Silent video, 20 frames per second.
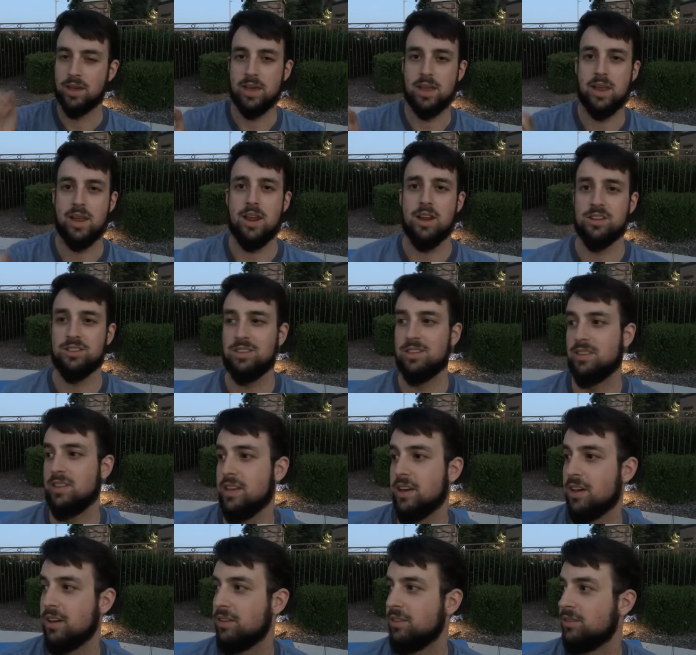here's the
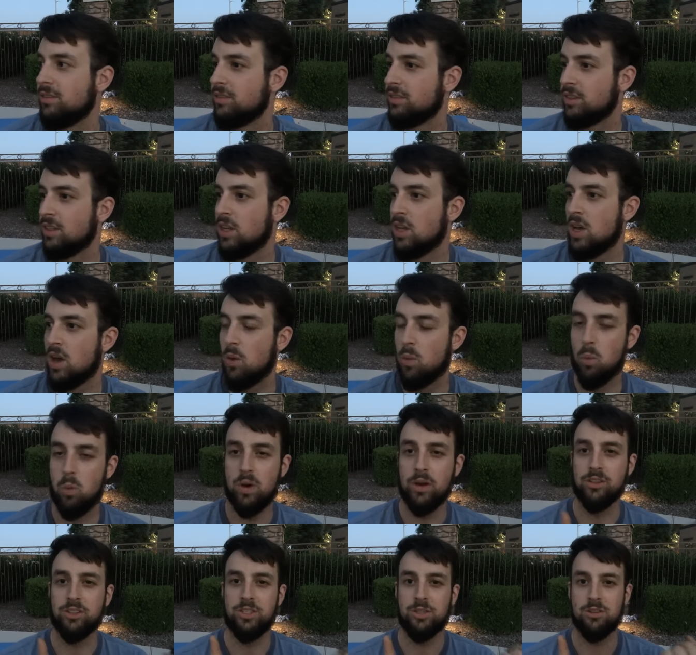deal.
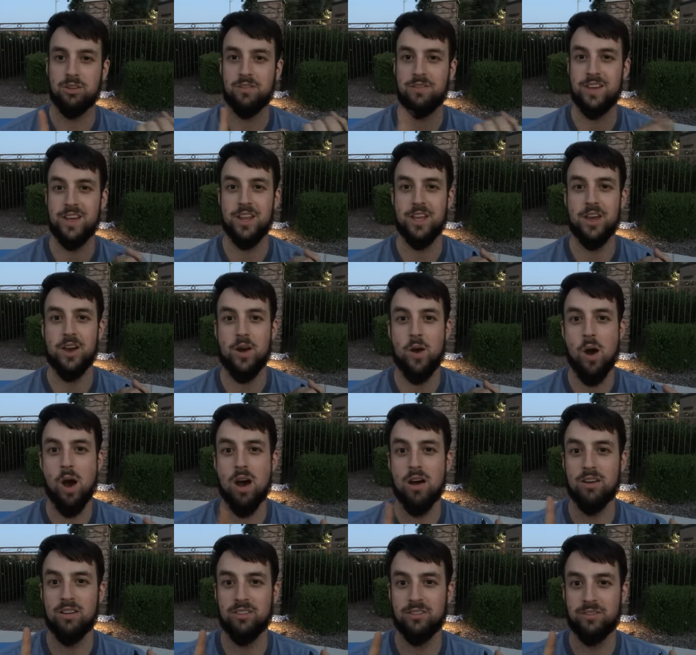We'll do a video
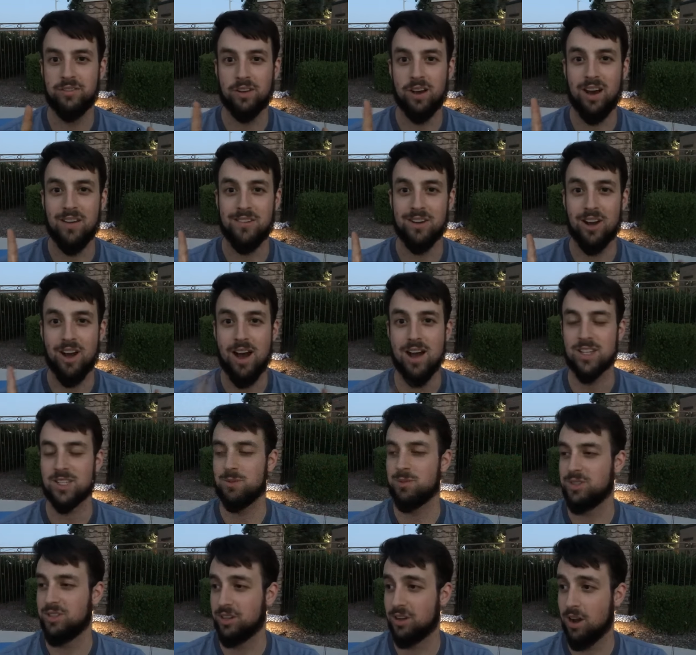of, of your
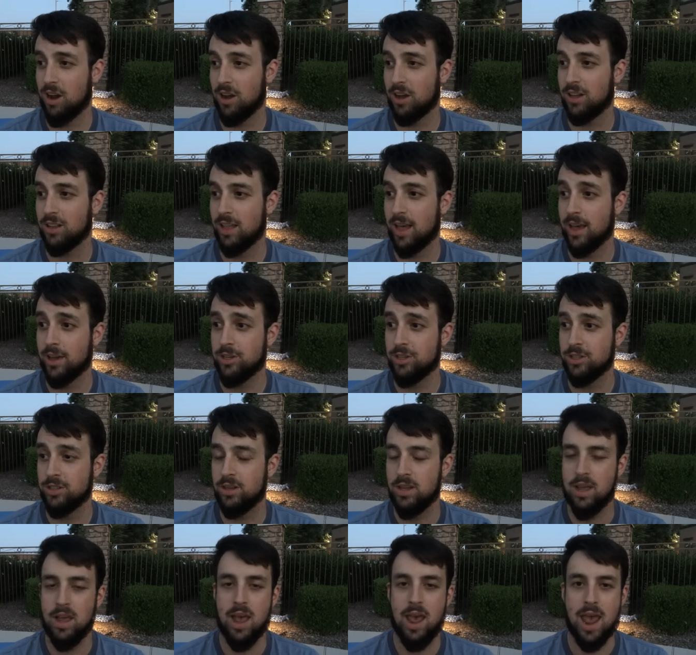awesome cigar collection,
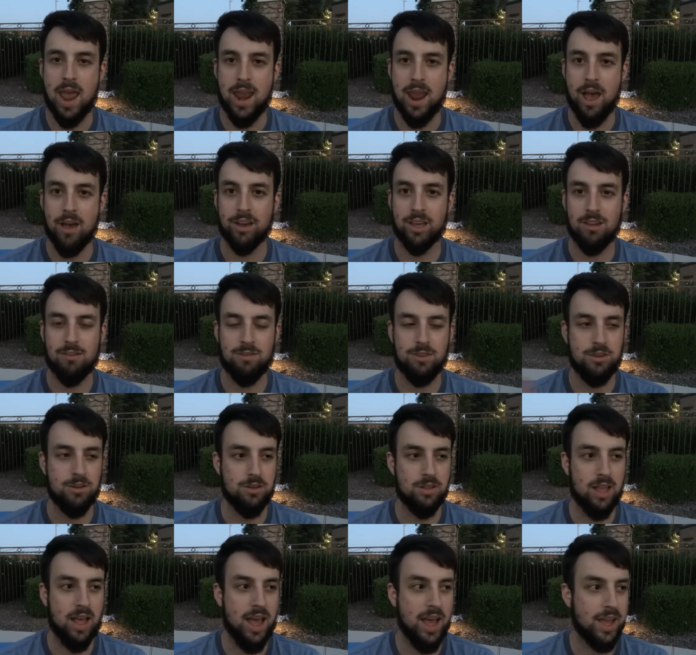and I'll give you
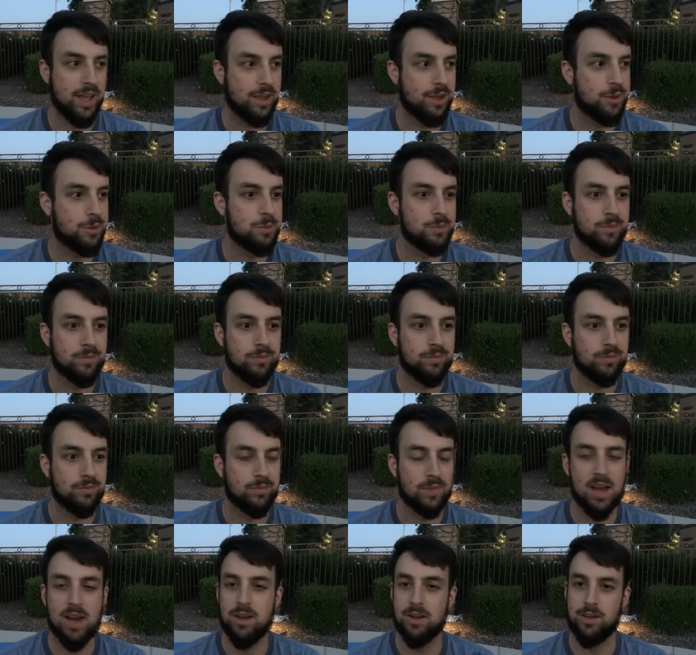like,
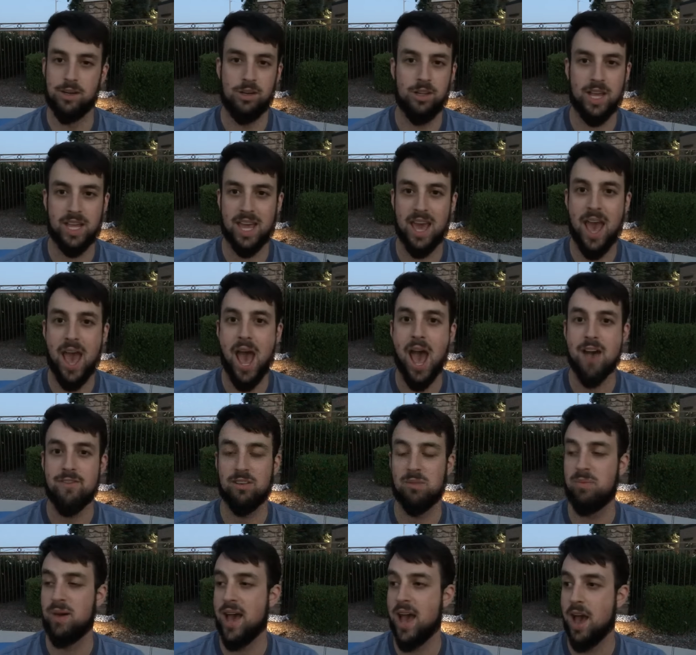I don't know, like a half a
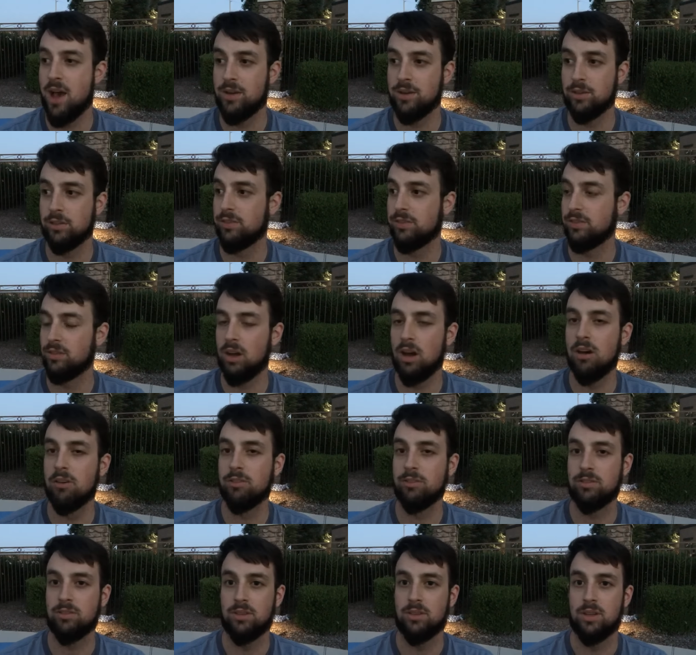pound of,
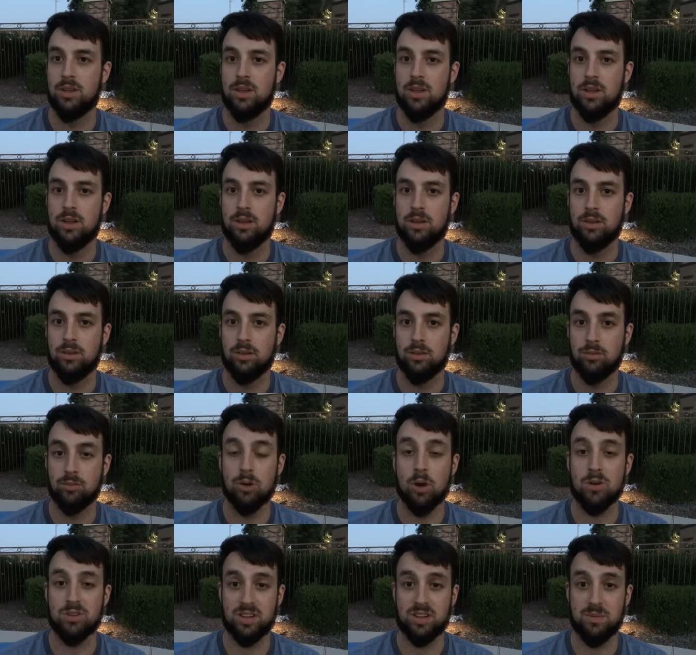of
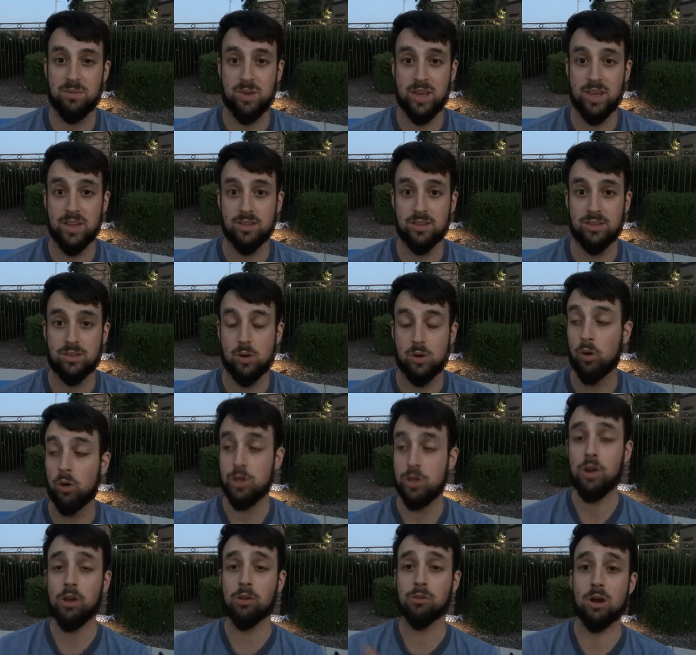roasted beans. Or
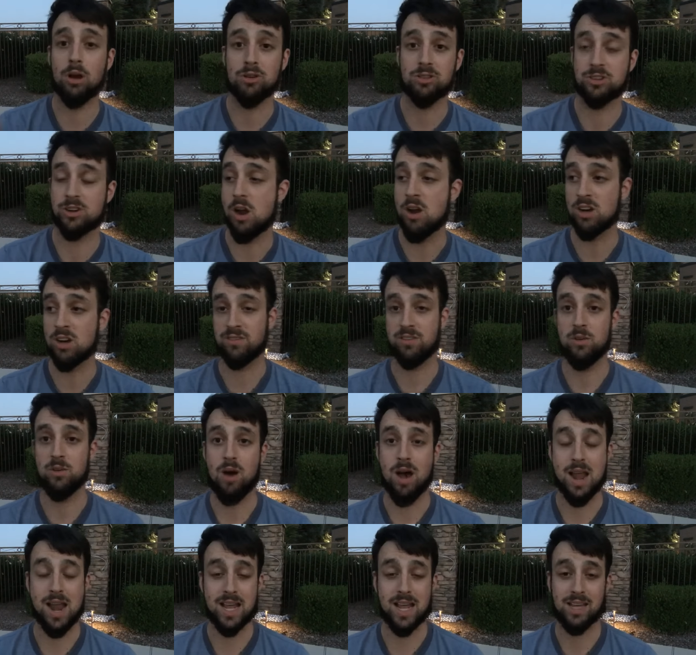you could roast your own if you
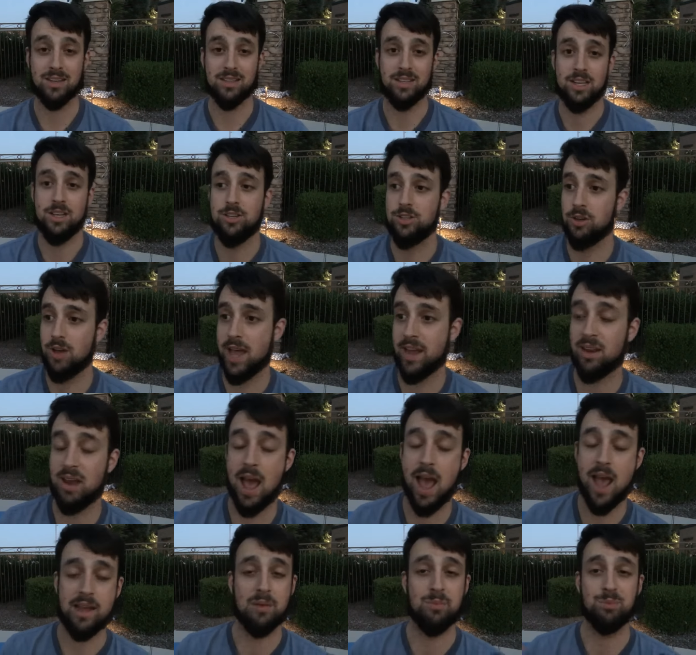want. I can teach you. I can,
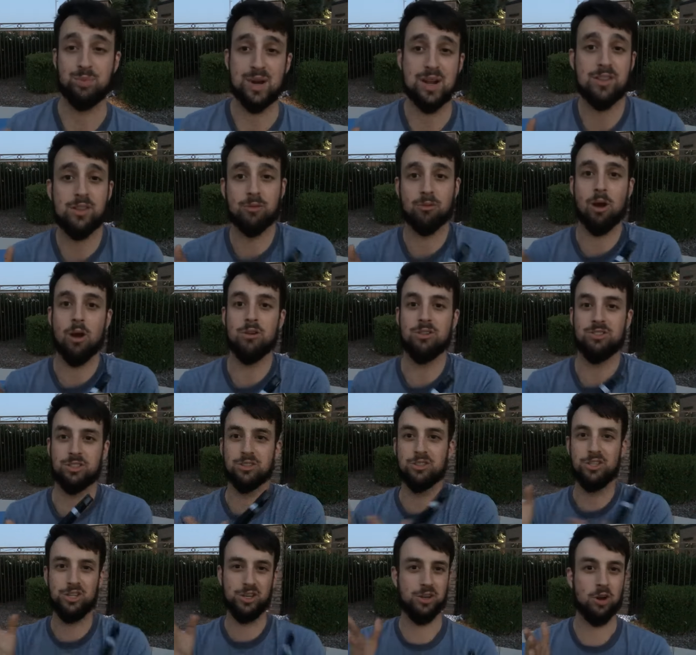I can bring the roaster
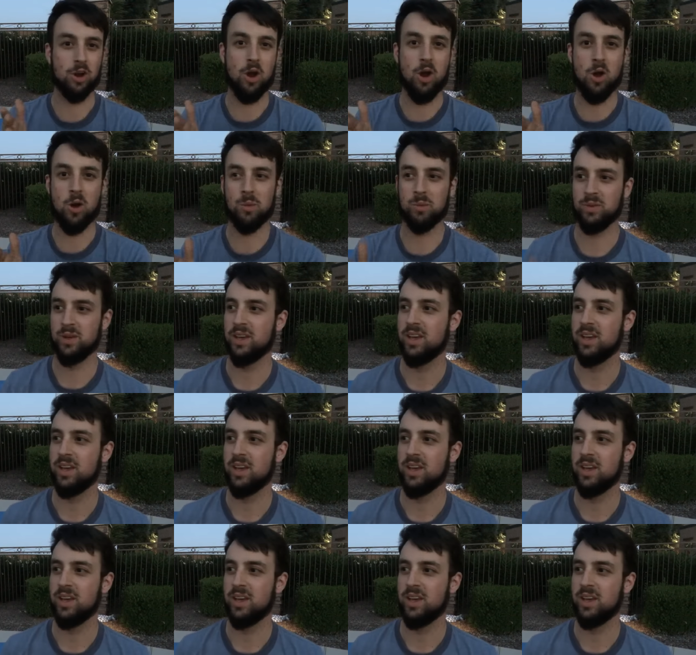to your home